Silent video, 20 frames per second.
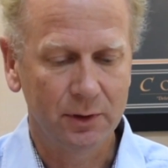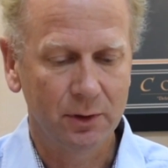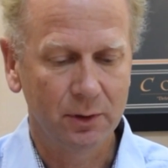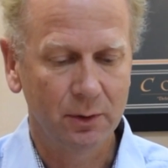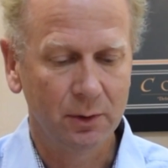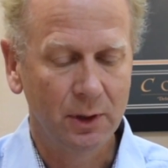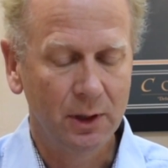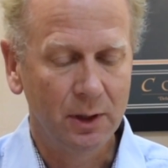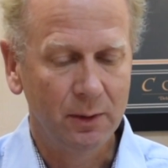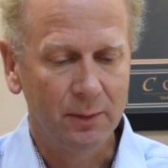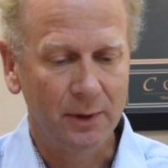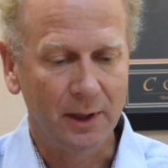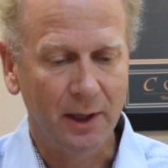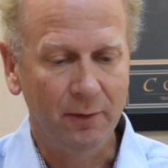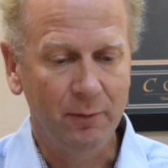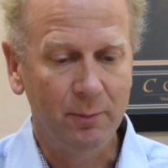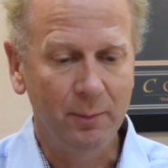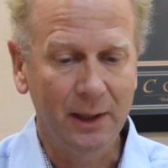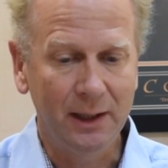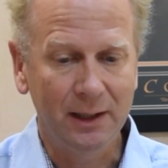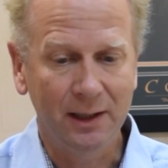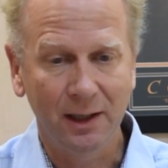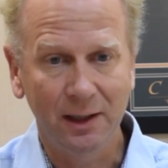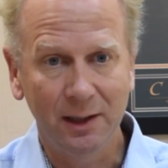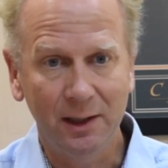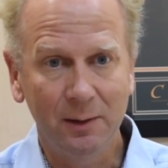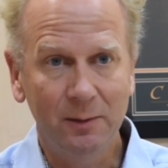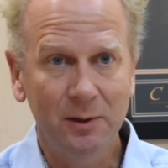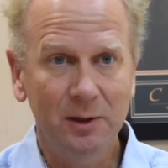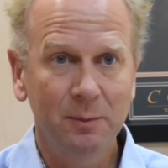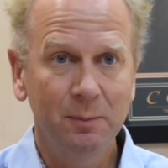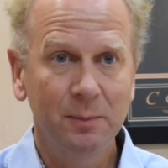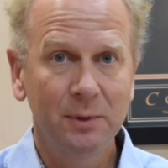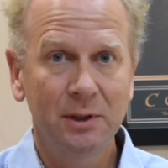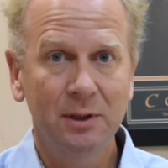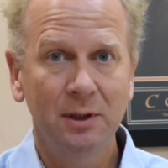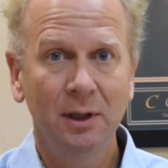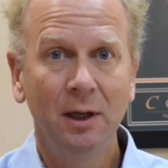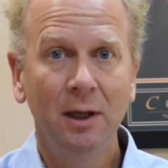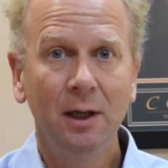So we have
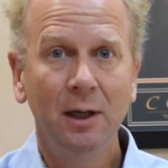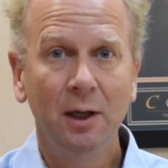mechanisms